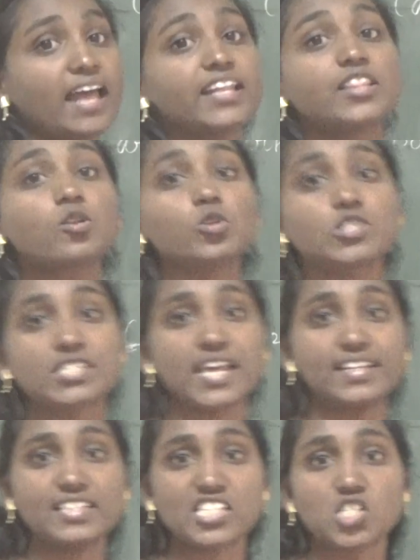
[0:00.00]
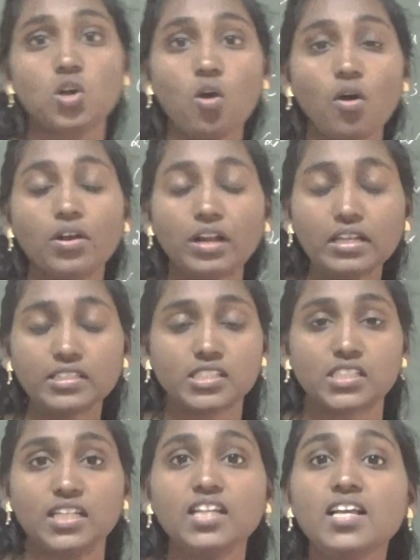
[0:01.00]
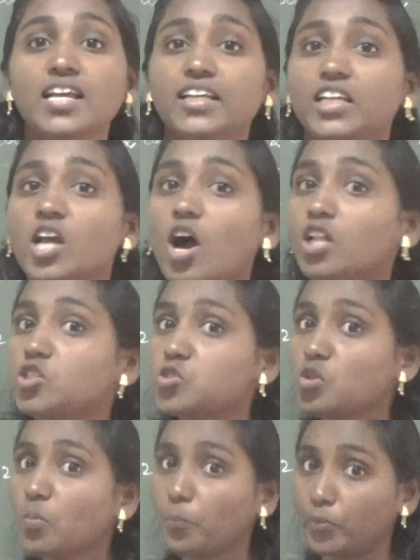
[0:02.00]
another one scientist, Carl Scheele, he also